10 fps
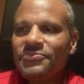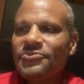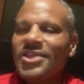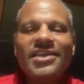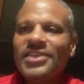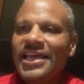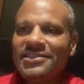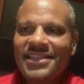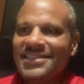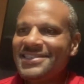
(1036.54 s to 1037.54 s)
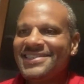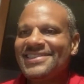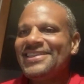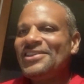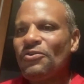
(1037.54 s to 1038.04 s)
thing that's
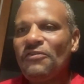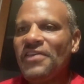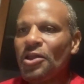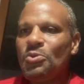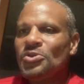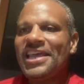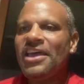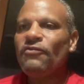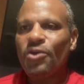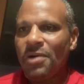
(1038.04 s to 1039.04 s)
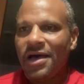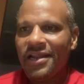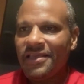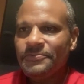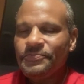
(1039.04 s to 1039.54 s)
available to everybody.
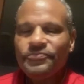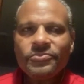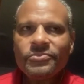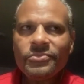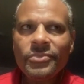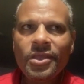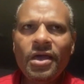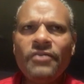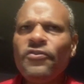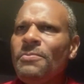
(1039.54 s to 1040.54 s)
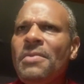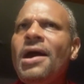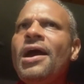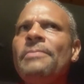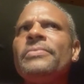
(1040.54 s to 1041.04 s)
For
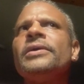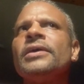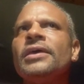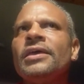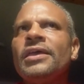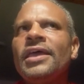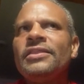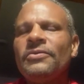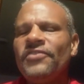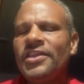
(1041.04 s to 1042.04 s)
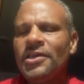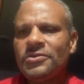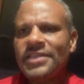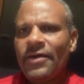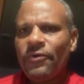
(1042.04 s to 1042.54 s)
mom, in the
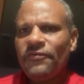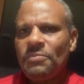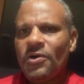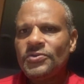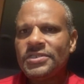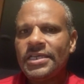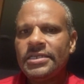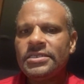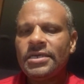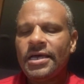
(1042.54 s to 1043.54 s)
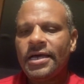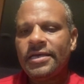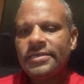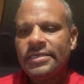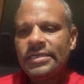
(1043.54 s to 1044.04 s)
videos that we've posted,
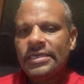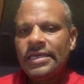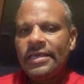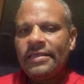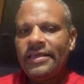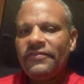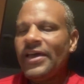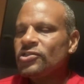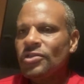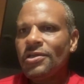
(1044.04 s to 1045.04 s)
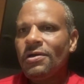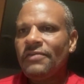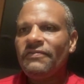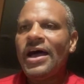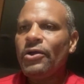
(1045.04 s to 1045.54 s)
they've actually
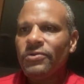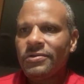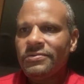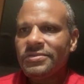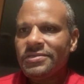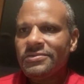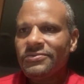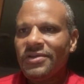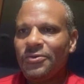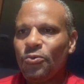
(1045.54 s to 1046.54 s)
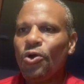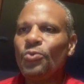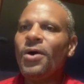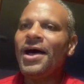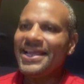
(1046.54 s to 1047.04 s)
gone viral
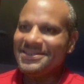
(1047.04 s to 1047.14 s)
worldwide.